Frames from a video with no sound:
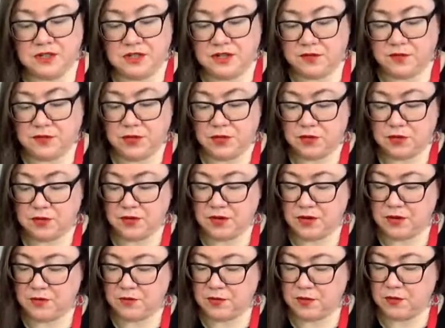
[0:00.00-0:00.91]
if
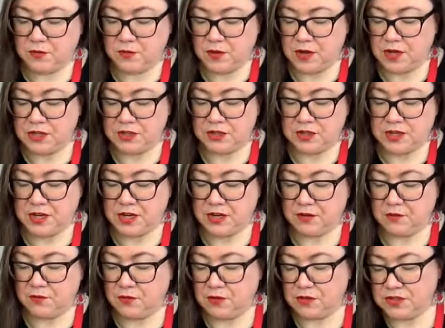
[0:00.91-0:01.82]
you find you're
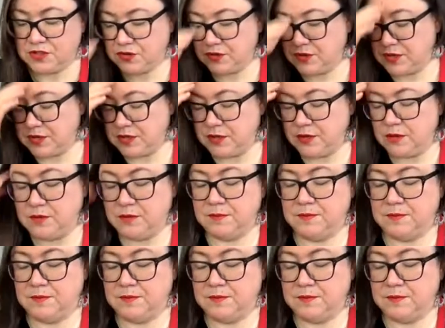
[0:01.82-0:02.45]
getting frustrated.